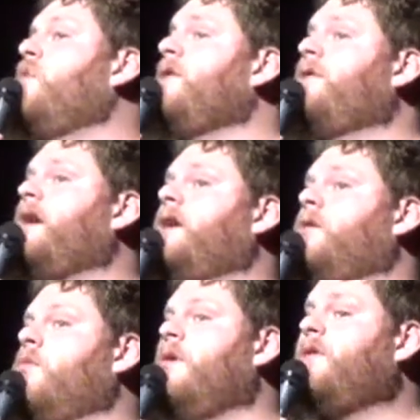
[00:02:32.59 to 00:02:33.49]
we've
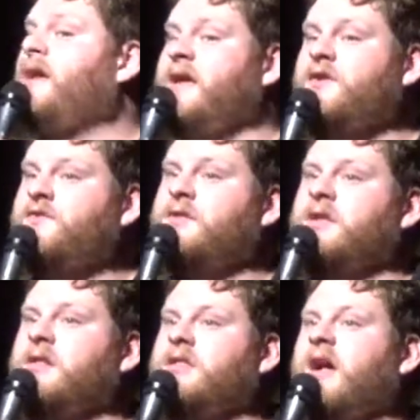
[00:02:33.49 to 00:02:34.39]
got we've got
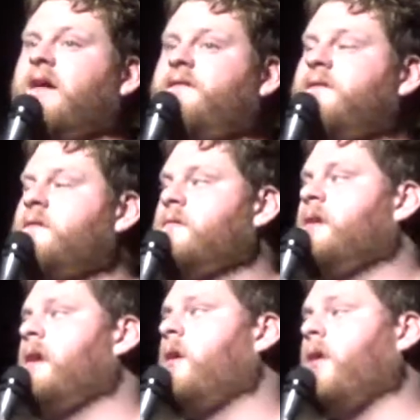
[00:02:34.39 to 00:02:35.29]
interesting stuff.
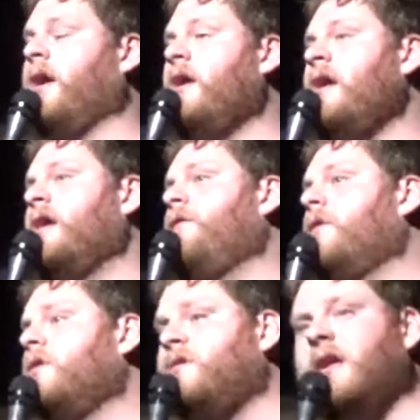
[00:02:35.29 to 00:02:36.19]
You know, like if a
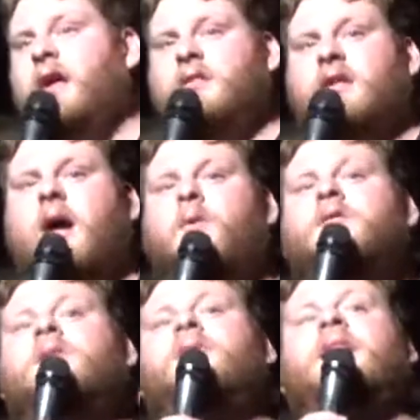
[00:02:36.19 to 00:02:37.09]
girl's like, "Hey, Scott,
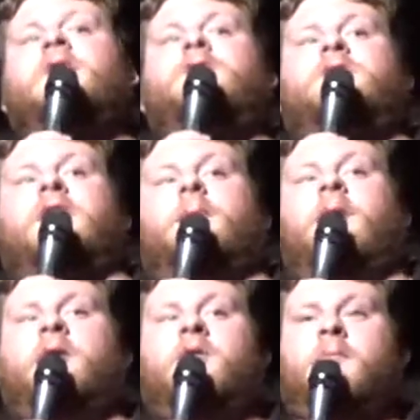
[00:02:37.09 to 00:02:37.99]
what's something interesting
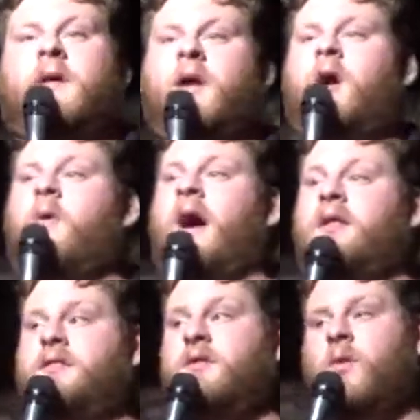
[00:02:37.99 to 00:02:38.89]
about you?" I'm like, "Oh,
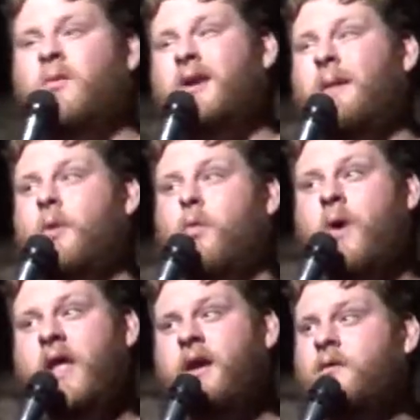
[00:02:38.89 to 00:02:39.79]
I snore when I'm
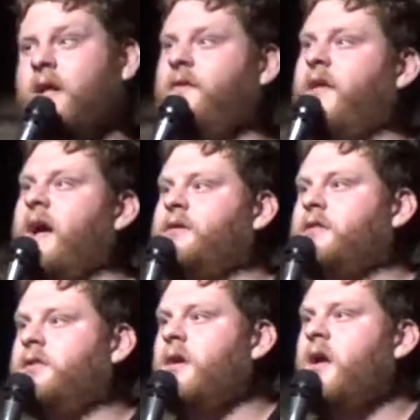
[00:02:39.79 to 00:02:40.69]
awake." Like
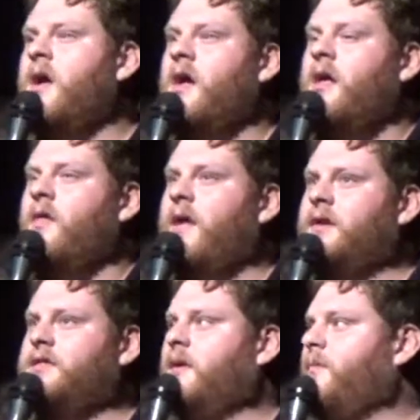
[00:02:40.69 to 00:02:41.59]
that's
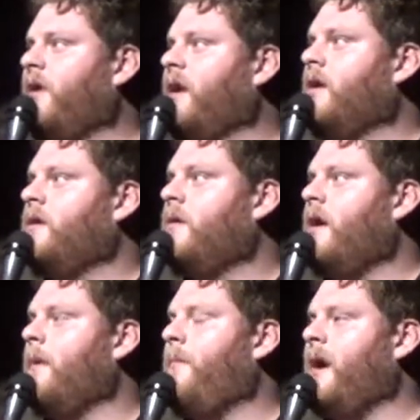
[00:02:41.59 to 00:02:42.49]
that's something
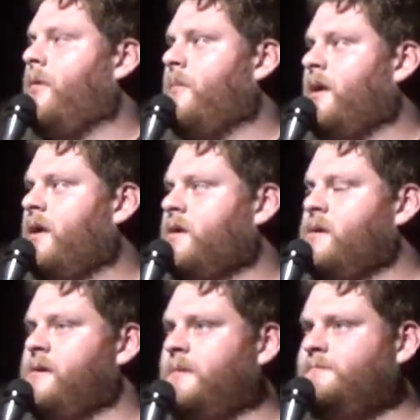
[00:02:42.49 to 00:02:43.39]
about
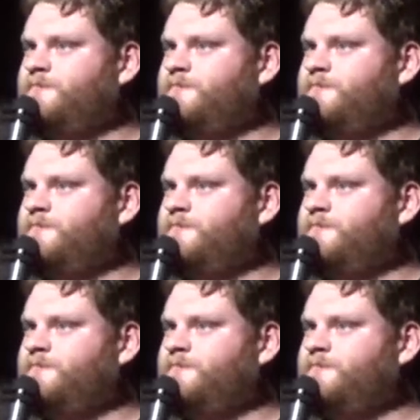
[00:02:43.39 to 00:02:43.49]
me